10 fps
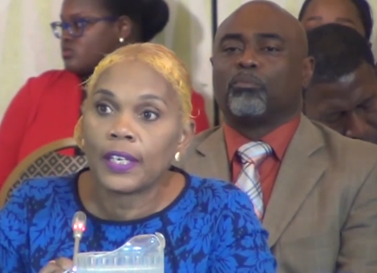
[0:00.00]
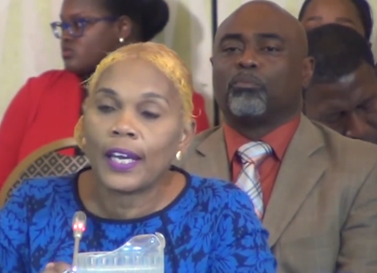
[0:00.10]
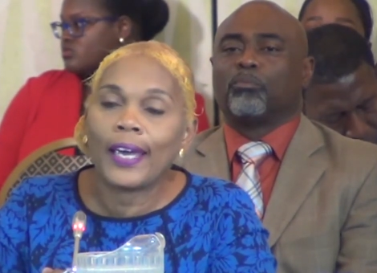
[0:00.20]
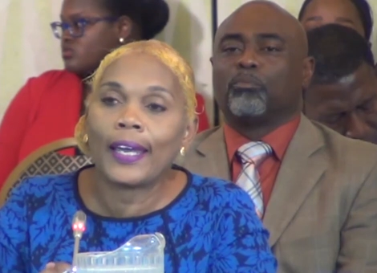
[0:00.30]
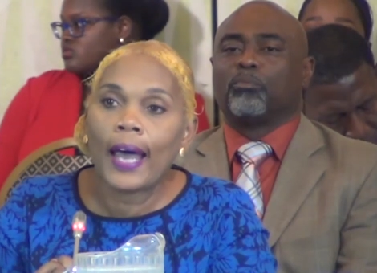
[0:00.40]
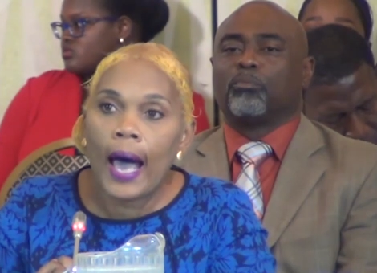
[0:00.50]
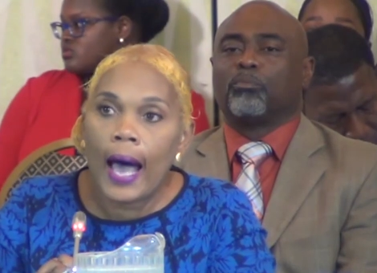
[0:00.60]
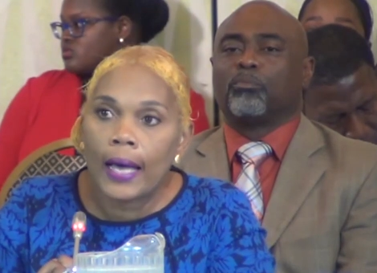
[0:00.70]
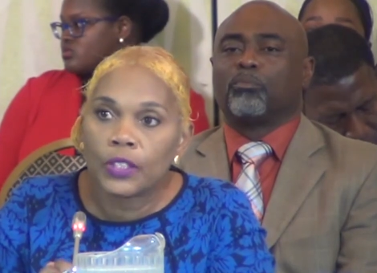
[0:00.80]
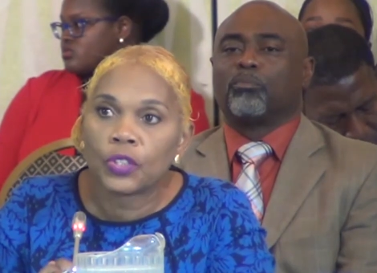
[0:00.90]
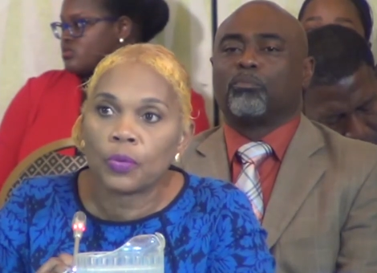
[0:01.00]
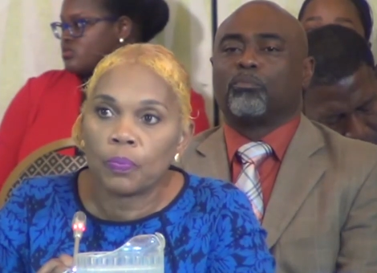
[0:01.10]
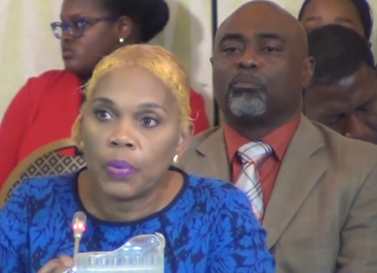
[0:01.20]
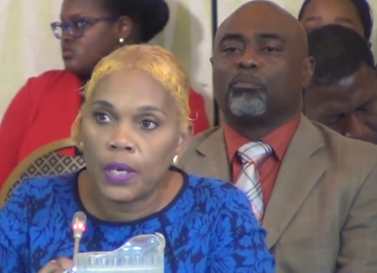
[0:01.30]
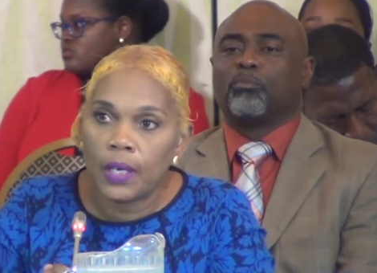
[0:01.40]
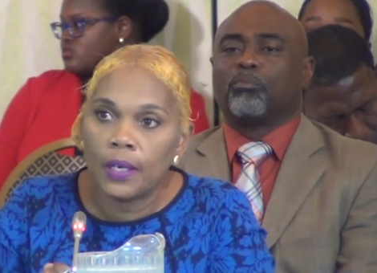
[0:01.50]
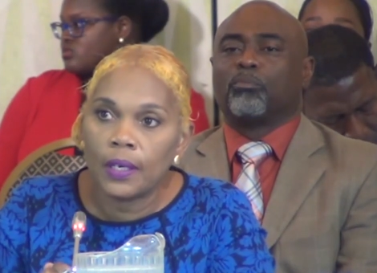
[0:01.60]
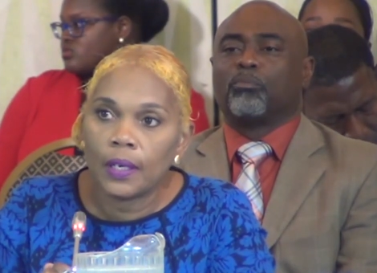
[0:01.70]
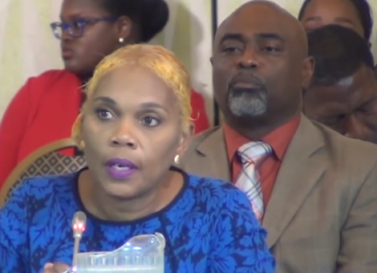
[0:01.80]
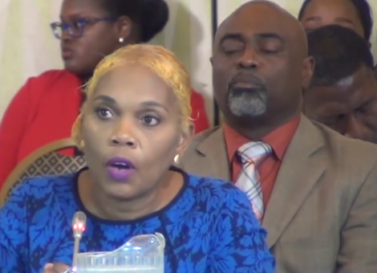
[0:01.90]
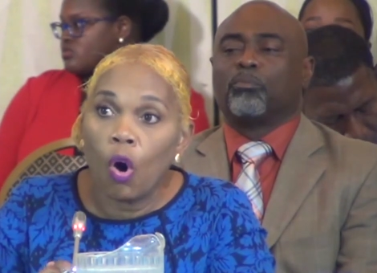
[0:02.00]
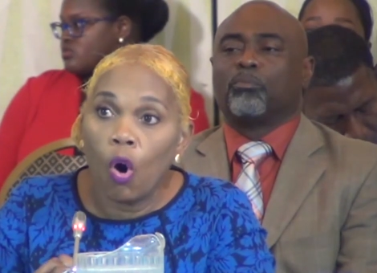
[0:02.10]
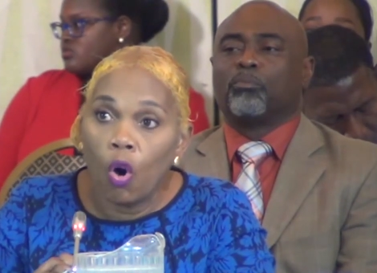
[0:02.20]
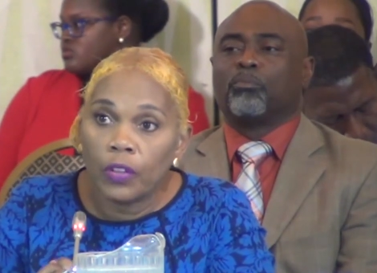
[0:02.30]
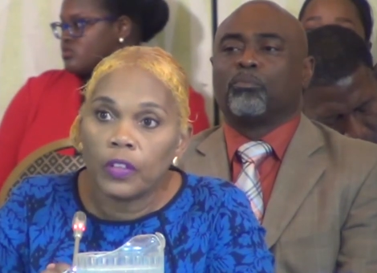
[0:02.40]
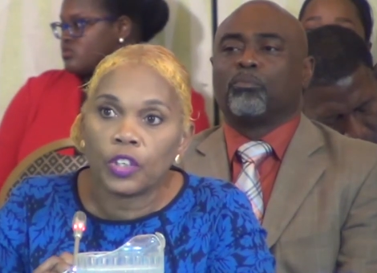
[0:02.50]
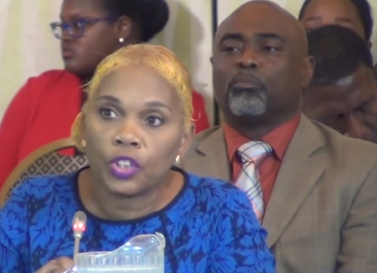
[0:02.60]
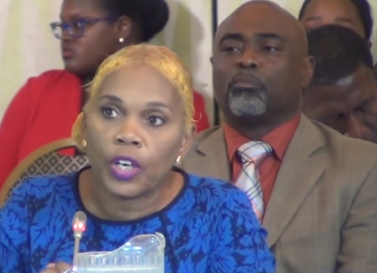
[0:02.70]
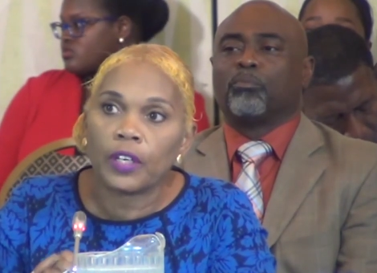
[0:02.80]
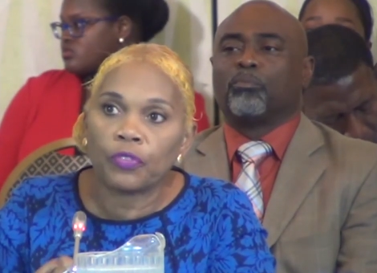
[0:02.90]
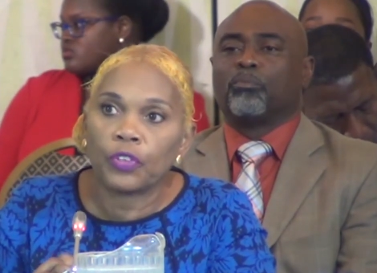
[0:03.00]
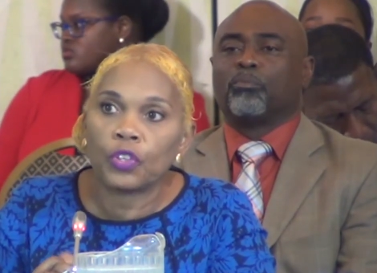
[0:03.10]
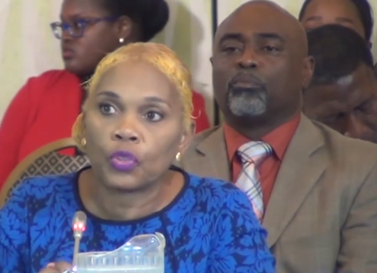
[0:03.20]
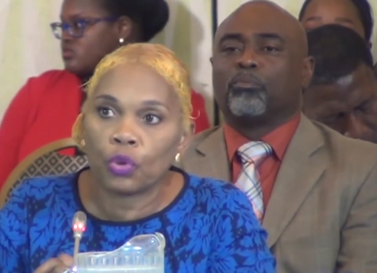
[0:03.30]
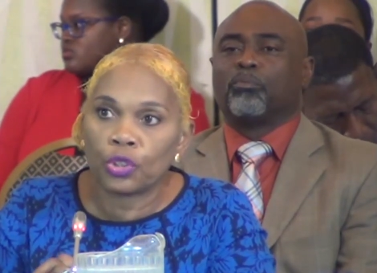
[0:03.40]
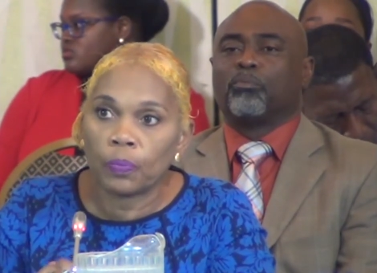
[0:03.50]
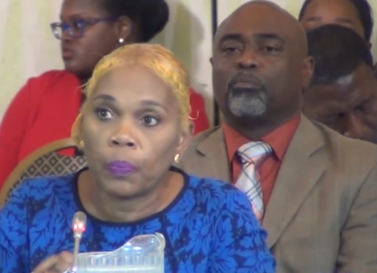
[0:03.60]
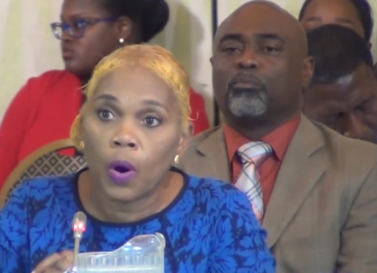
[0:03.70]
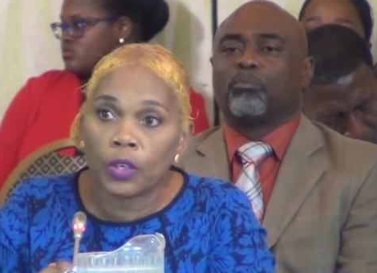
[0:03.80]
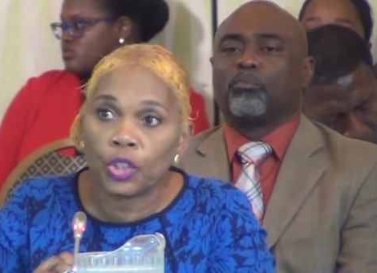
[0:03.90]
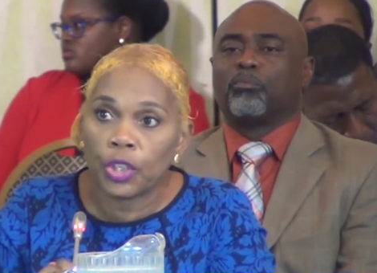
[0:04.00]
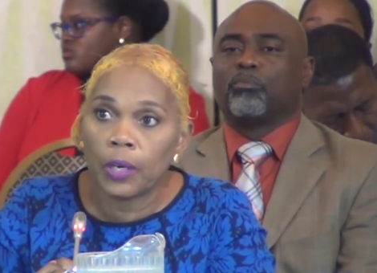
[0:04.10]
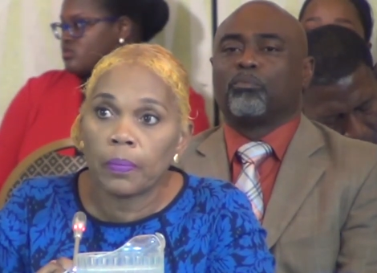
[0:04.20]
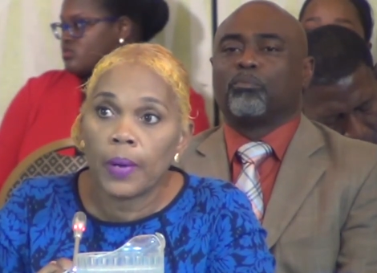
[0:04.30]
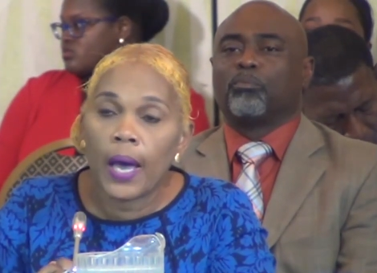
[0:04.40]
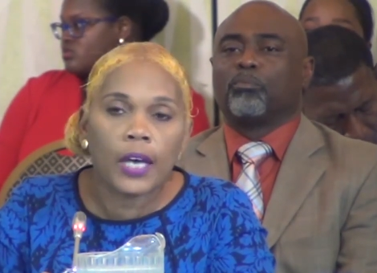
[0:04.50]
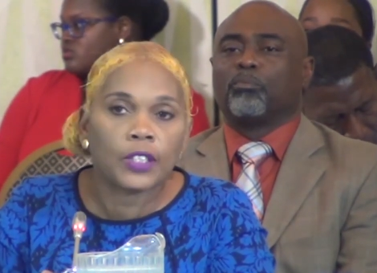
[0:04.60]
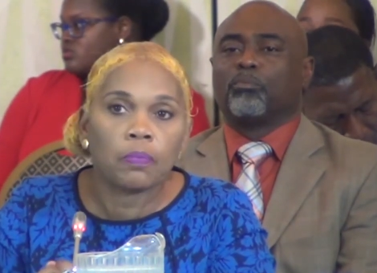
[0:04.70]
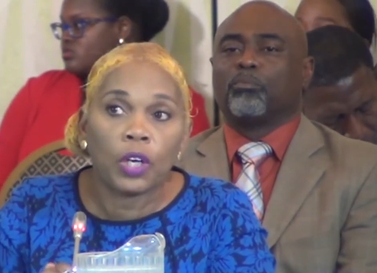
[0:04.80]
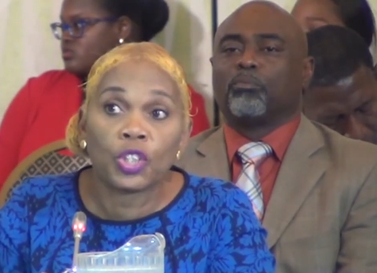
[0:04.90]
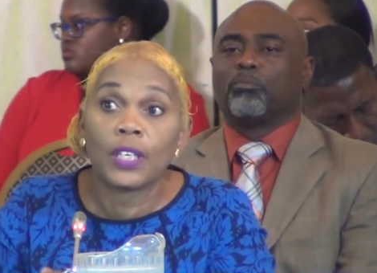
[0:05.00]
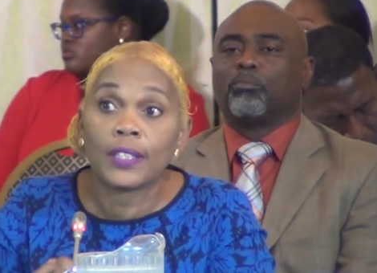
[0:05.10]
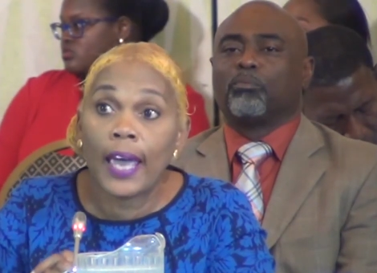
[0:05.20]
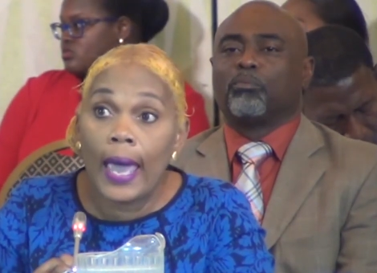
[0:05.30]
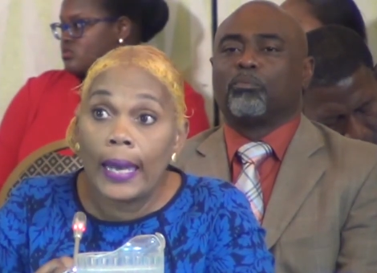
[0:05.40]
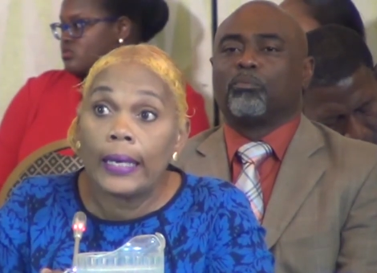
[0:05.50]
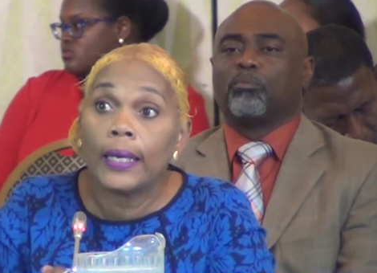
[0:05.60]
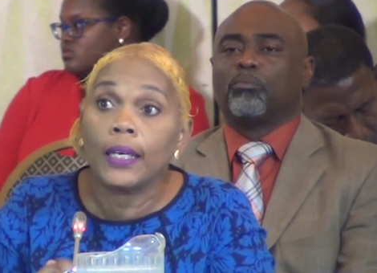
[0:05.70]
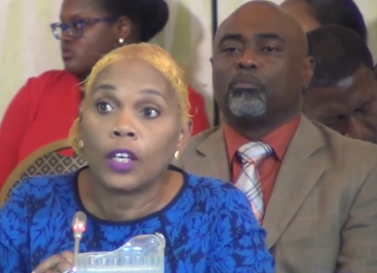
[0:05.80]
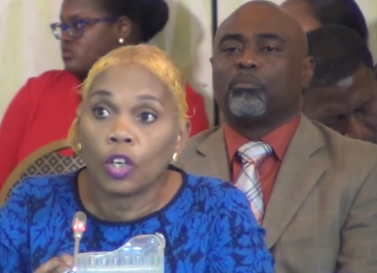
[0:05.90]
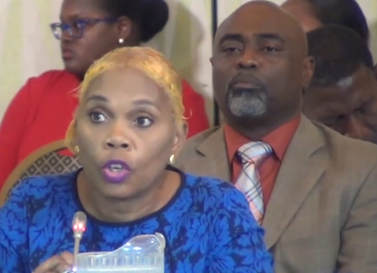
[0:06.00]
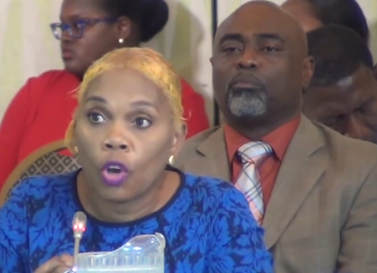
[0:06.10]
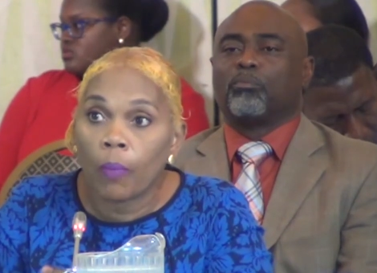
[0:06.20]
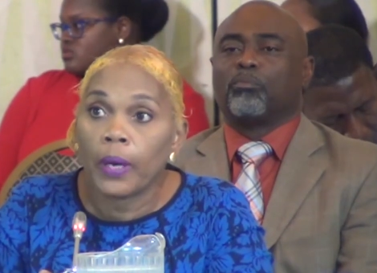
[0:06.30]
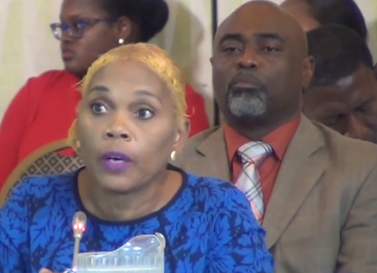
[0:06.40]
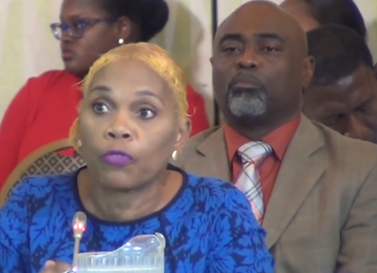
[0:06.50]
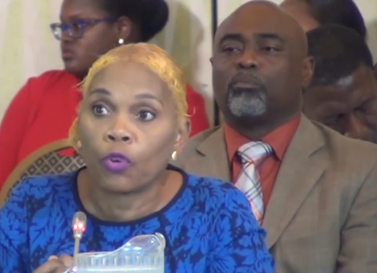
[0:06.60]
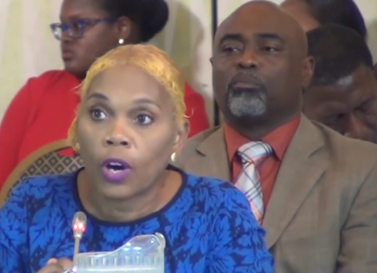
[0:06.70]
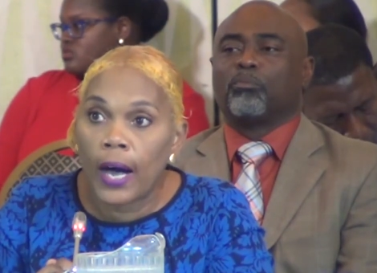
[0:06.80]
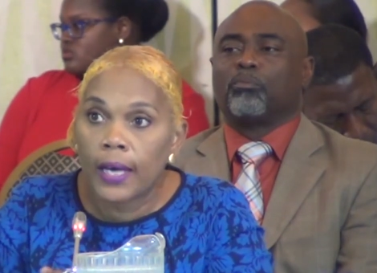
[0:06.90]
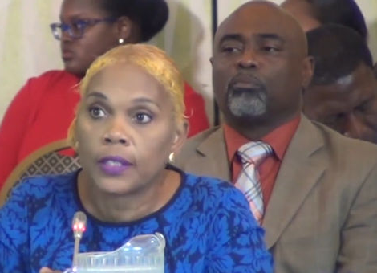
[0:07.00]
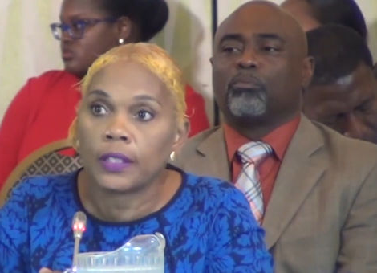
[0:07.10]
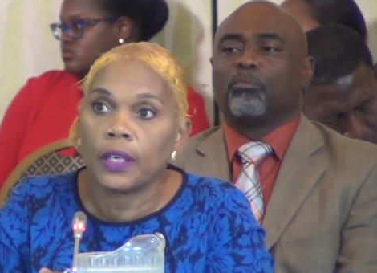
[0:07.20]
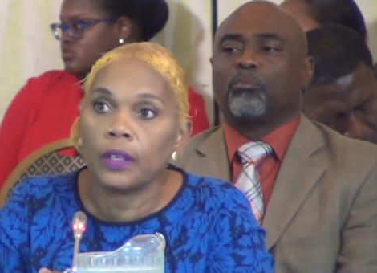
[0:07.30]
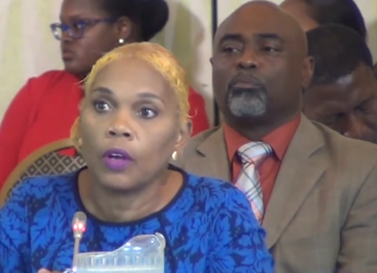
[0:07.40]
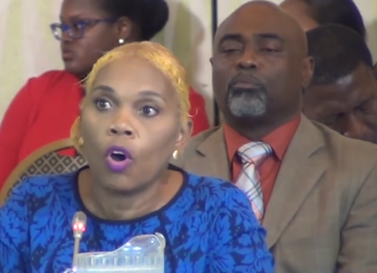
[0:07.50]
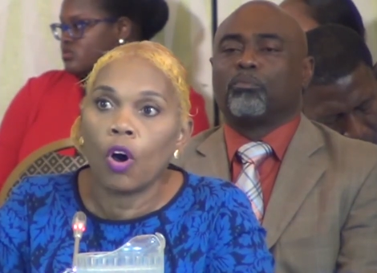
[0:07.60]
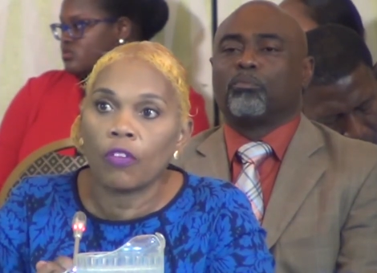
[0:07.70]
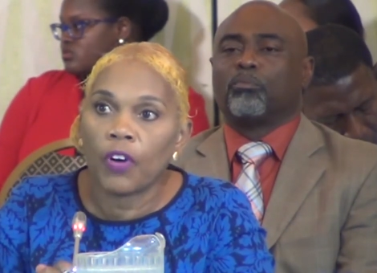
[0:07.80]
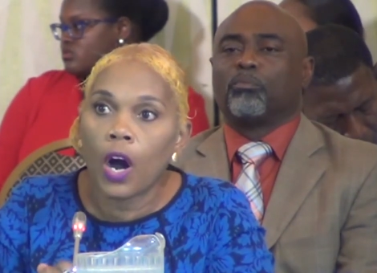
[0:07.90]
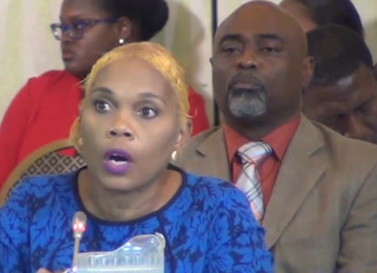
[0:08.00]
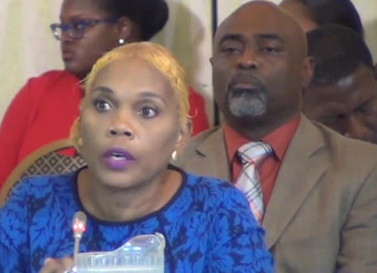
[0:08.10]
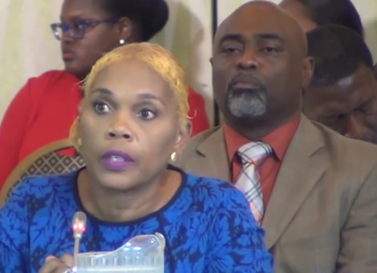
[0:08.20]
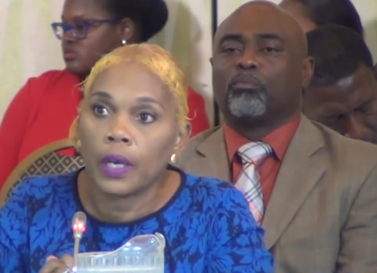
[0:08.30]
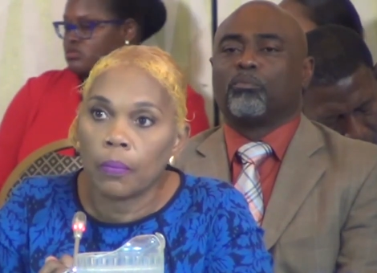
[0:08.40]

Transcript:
Speaker 1: This was revealed by Chairman of the Barbados Hotel and Tourism Association, Roseanne Myers, during Friday's full meeting of the social partnership at Hilton